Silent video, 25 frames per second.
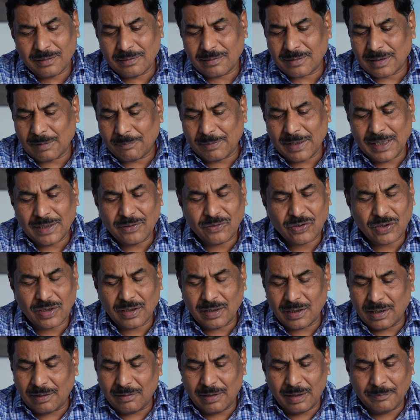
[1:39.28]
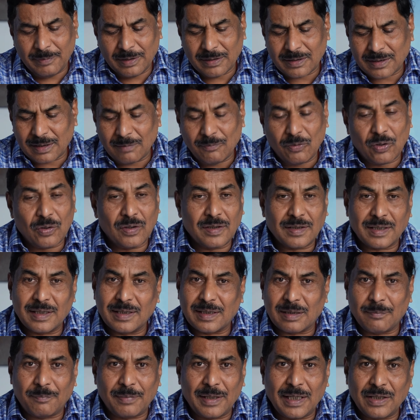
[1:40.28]
supply chain, some modules in
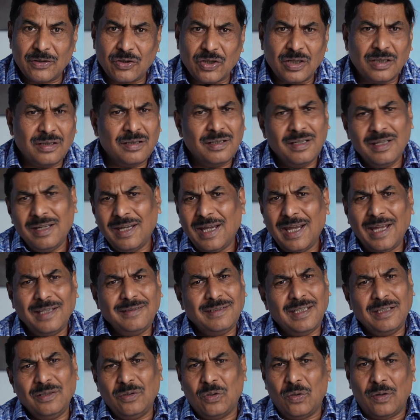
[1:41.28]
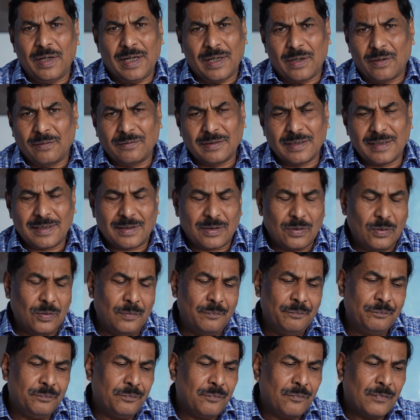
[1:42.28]
supply chain, and then go ahead on this.
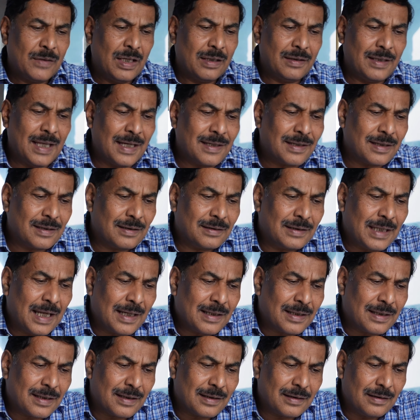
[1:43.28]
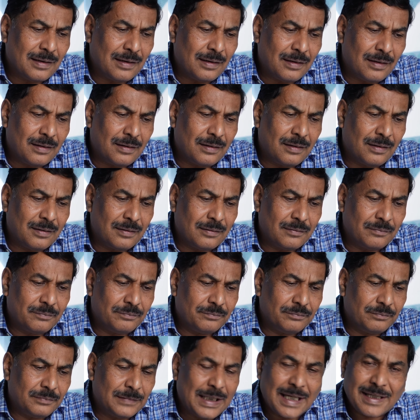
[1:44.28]
So that's
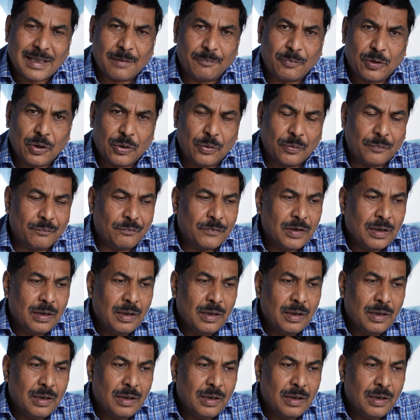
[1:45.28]
up to you.